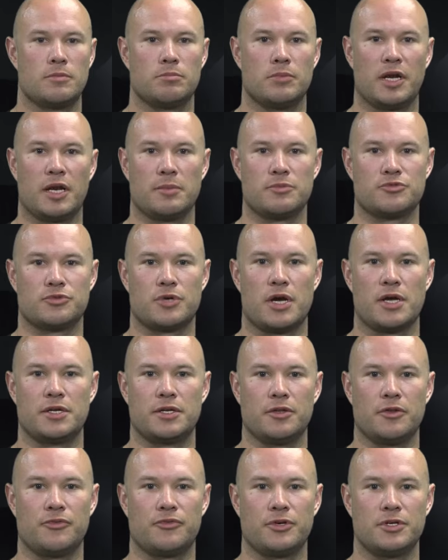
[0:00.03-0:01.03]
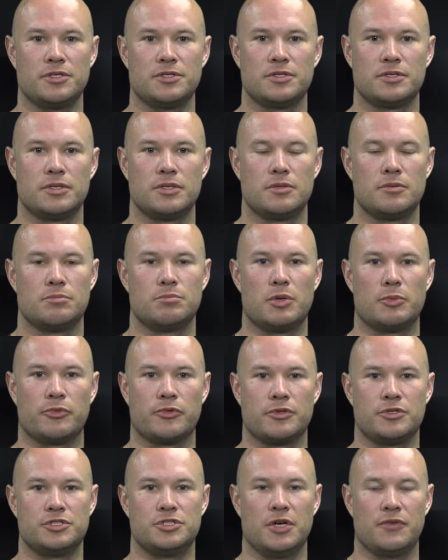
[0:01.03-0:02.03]
My name is Ryan Elifritz, member
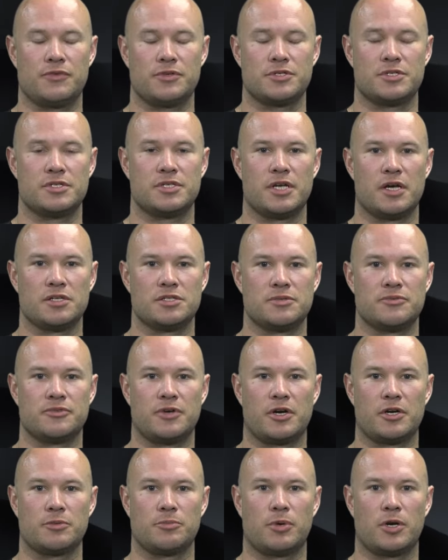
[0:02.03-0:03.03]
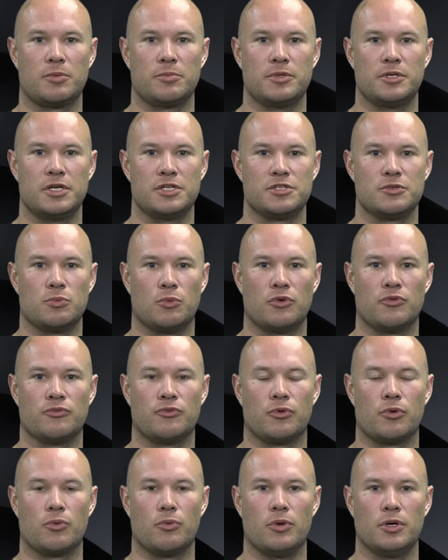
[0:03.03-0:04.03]
of the Jefferson Township Fire Department, Engine
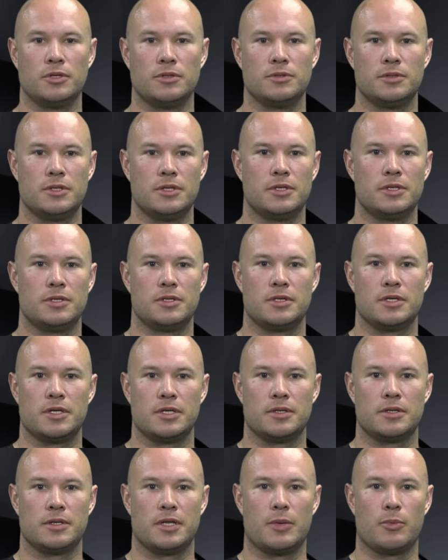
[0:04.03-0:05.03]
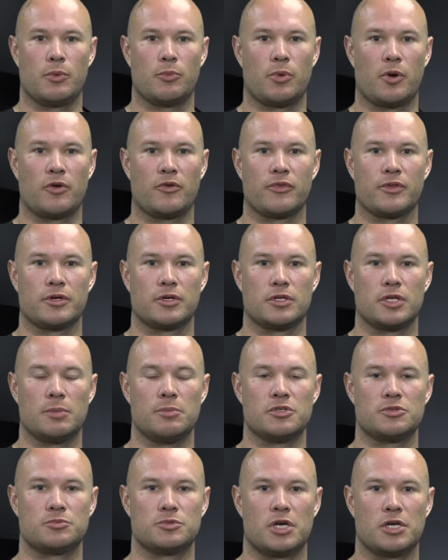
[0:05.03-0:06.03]
141, and I'm part of the
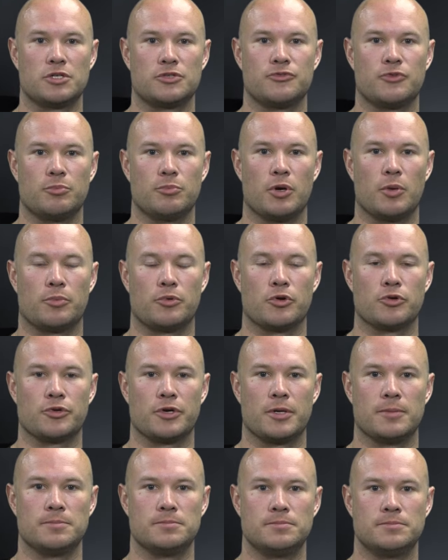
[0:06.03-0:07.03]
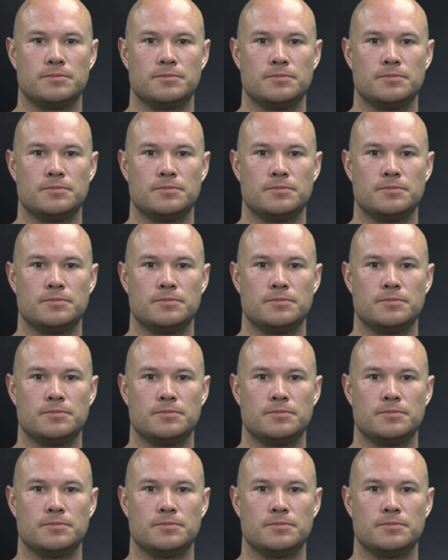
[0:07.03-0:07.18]
Columbus Marauders football program.